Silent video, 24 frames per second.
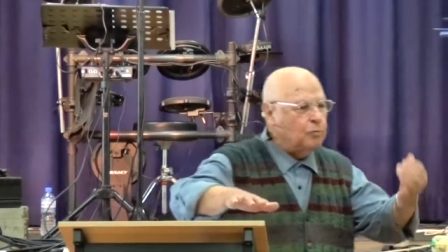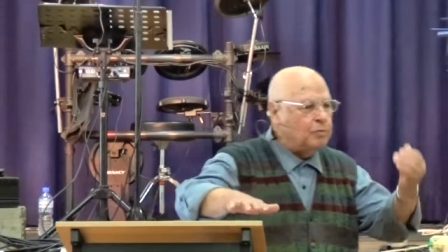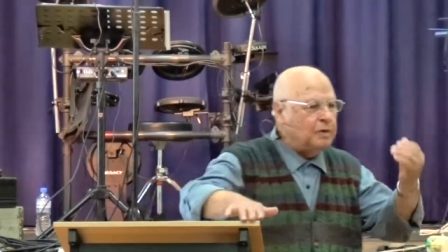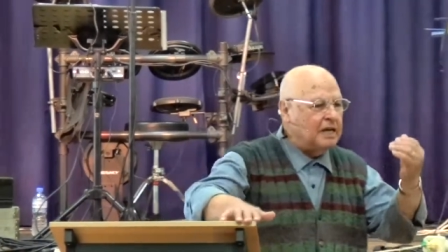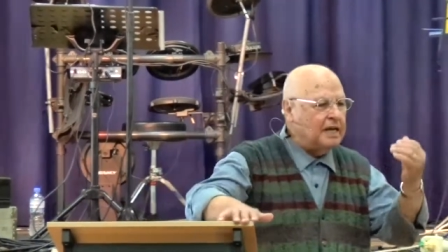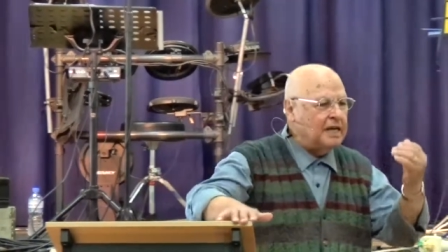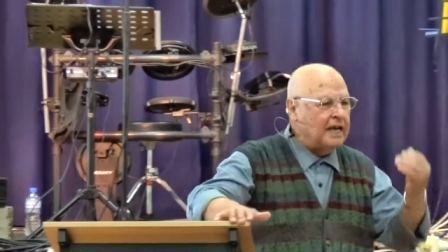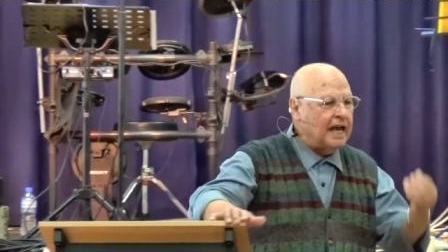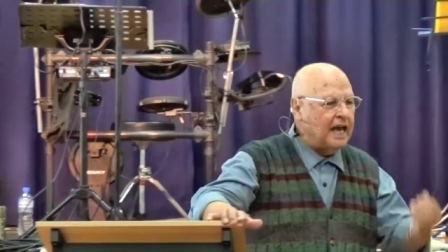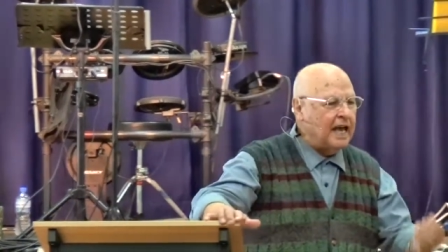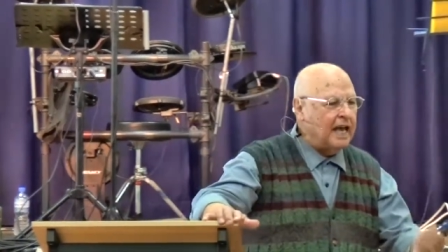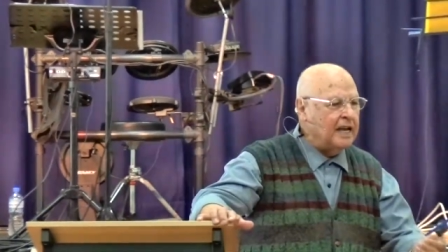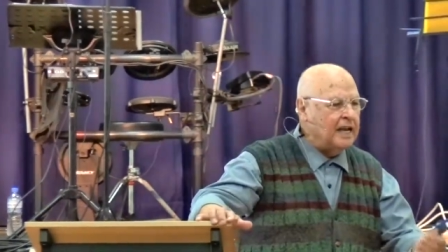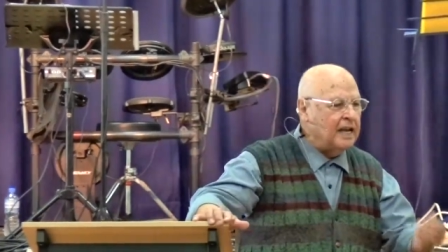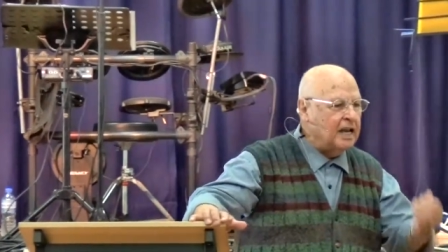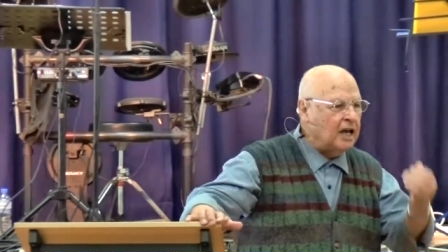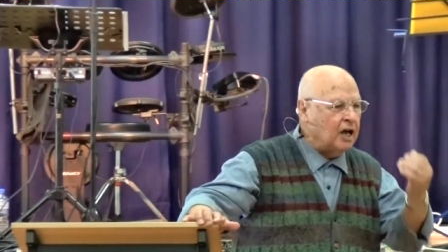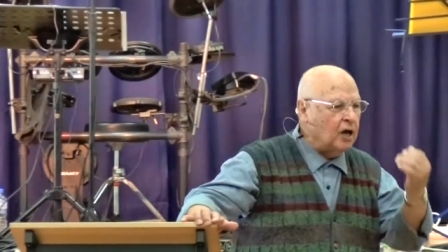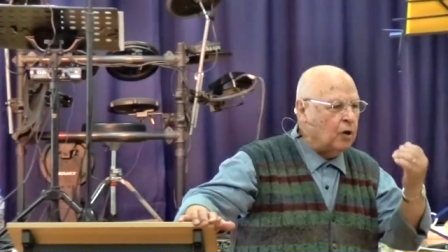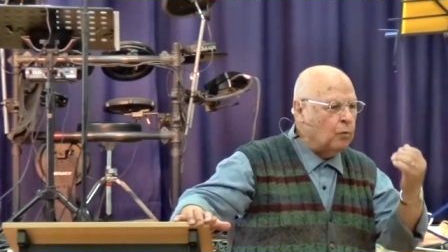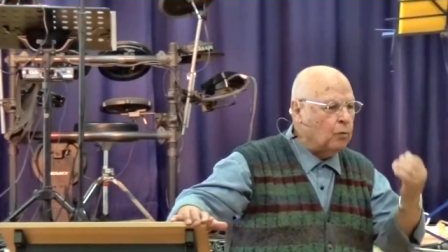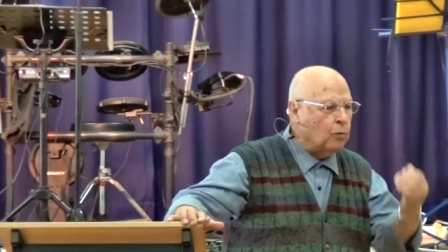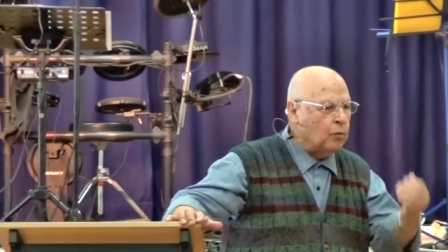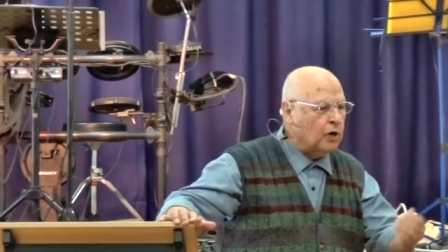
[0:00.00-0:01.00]
begin
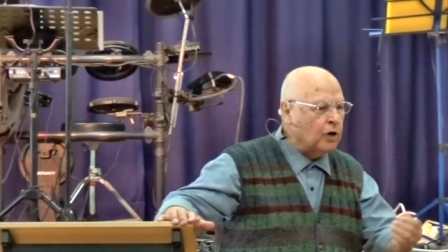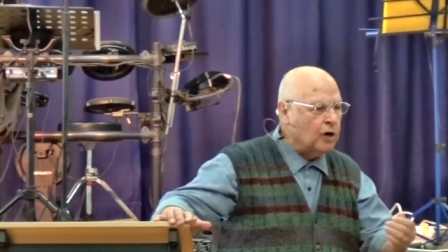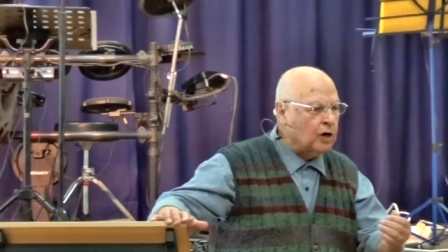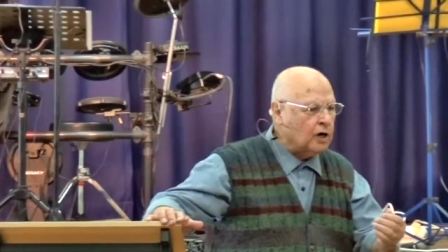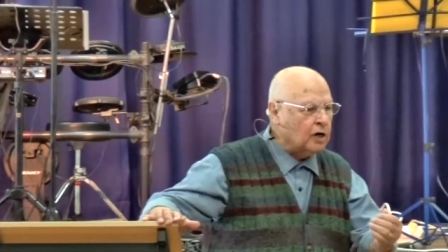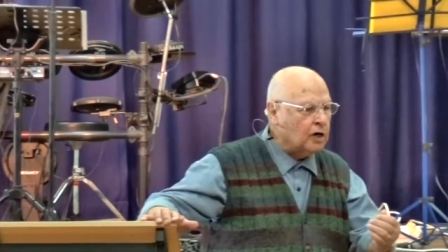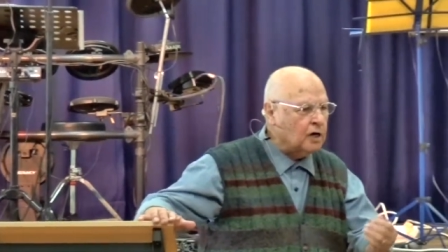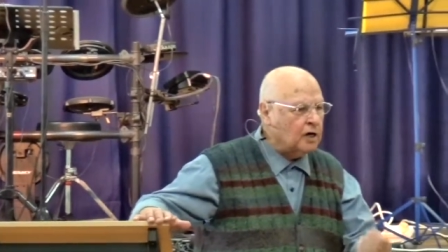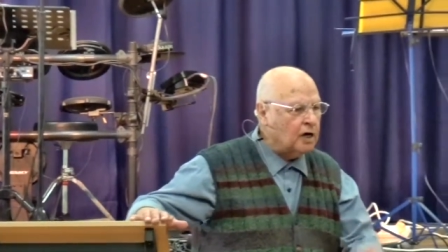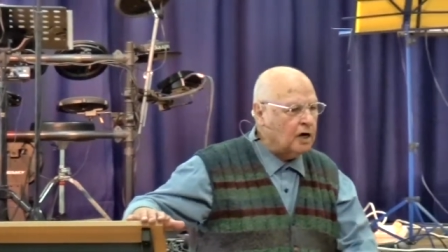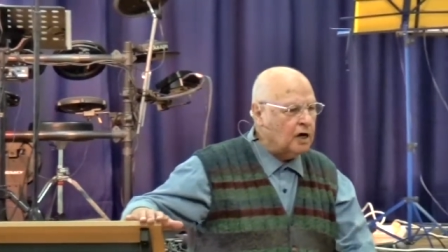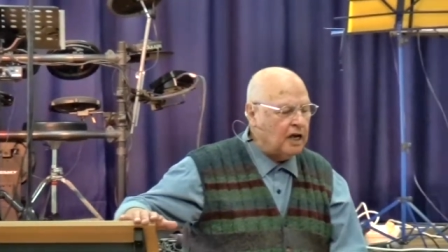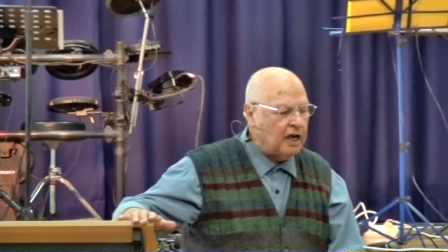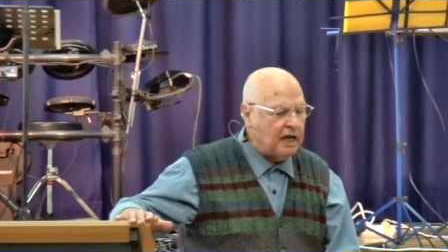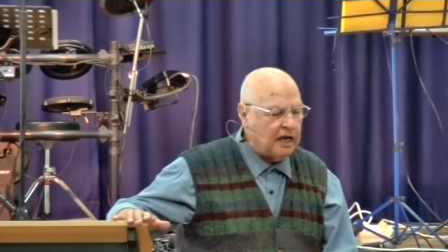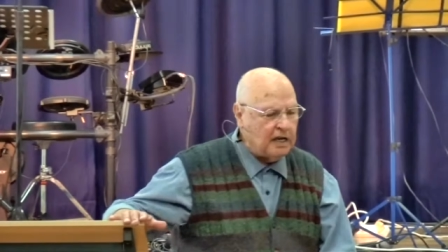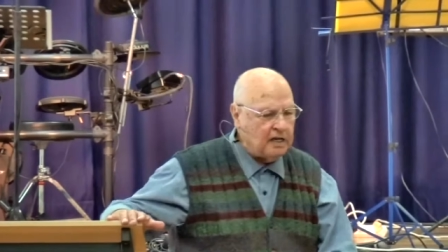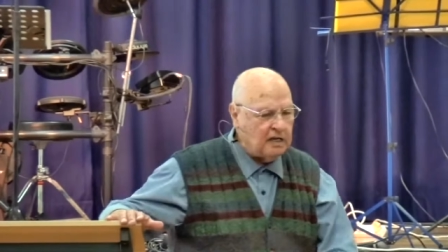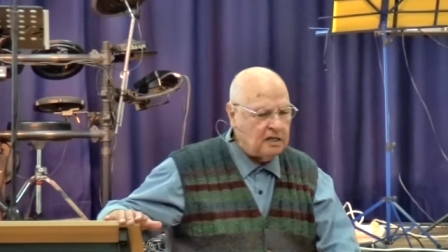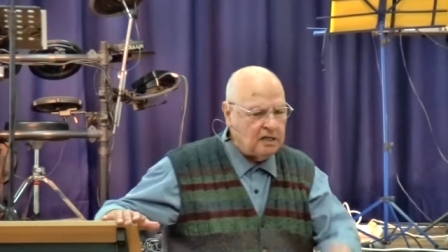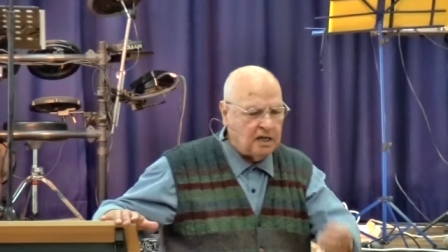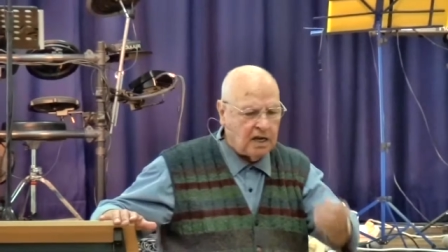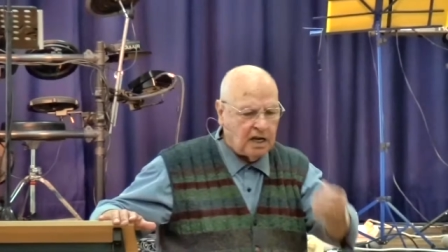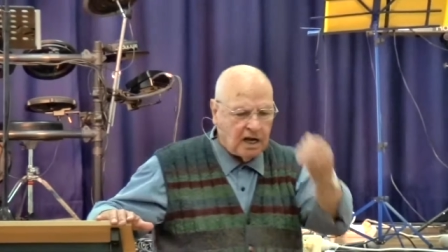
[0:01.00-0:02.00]
a work
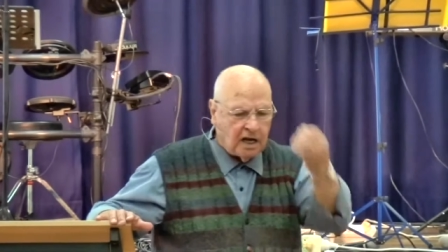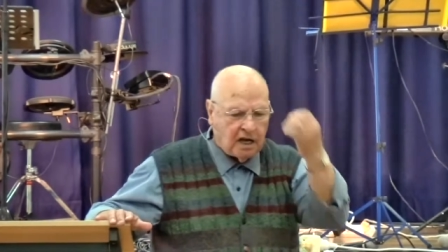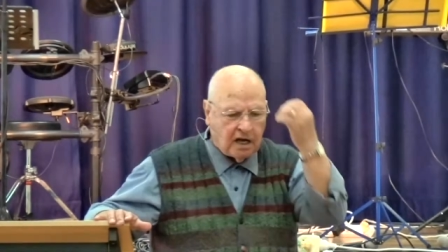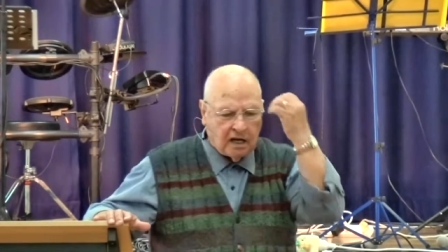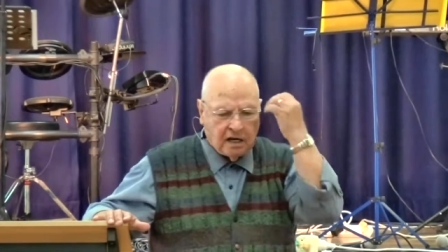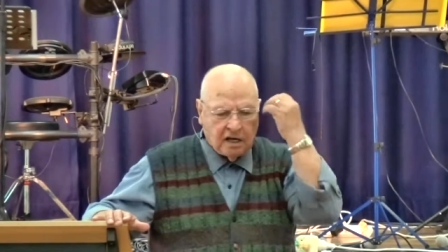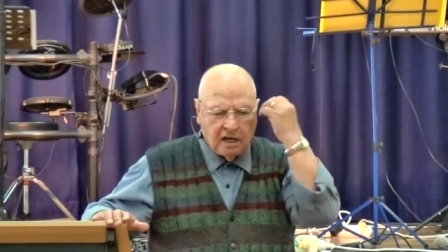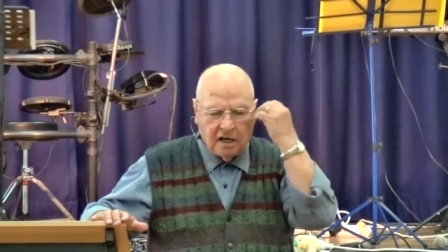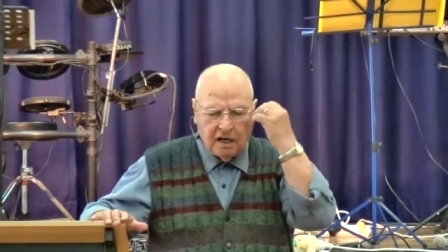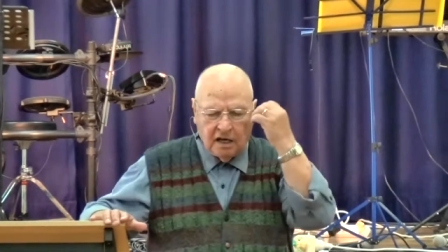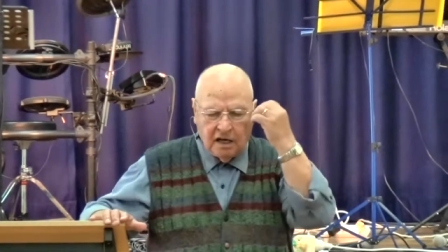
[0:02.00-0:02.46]
in uh,